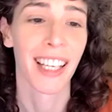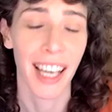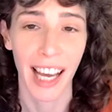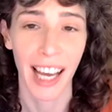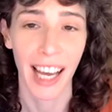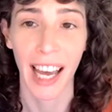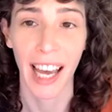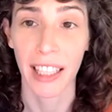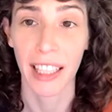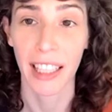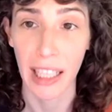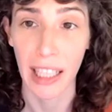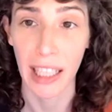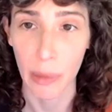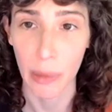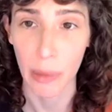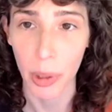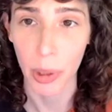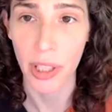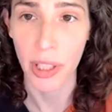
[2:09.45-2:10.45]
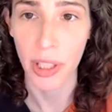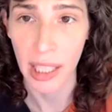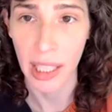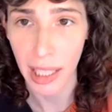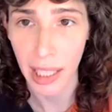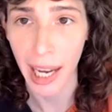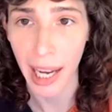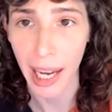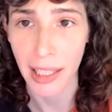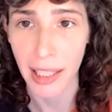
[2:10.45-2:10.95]
I had an in-person
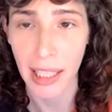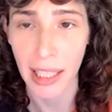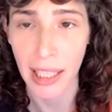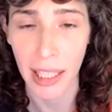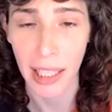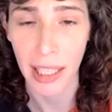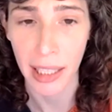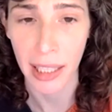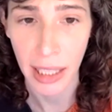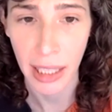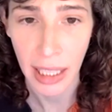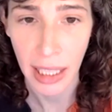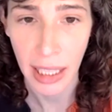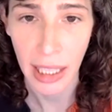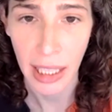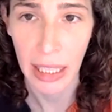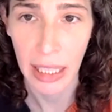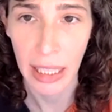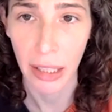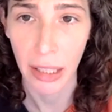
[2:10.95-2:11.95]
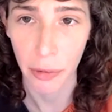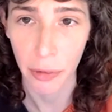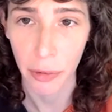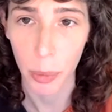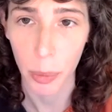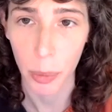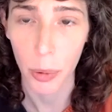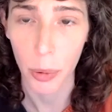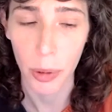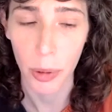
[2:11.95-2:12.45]
casting in
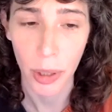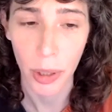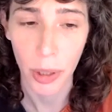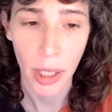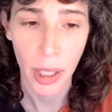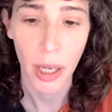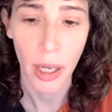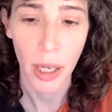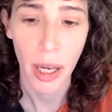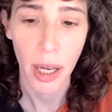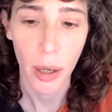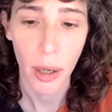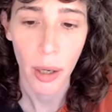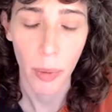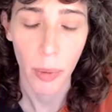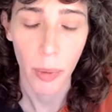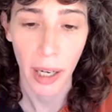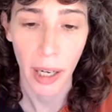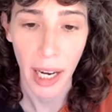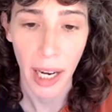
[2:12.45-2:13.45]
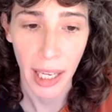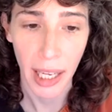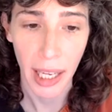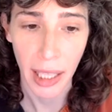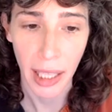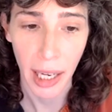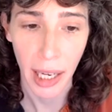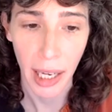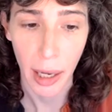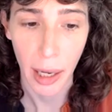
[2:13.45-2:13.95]
Liverpool where
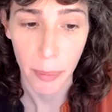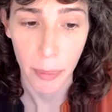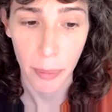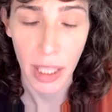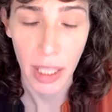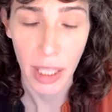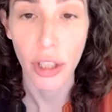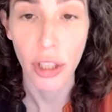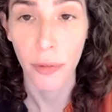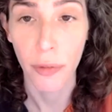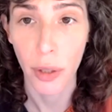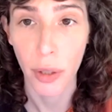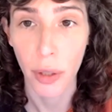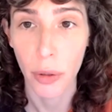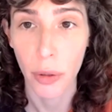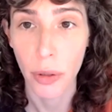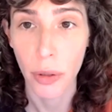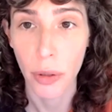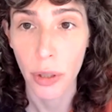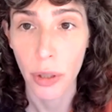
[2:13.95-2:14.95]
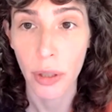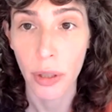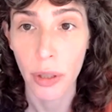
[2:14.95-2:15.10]
I interviewed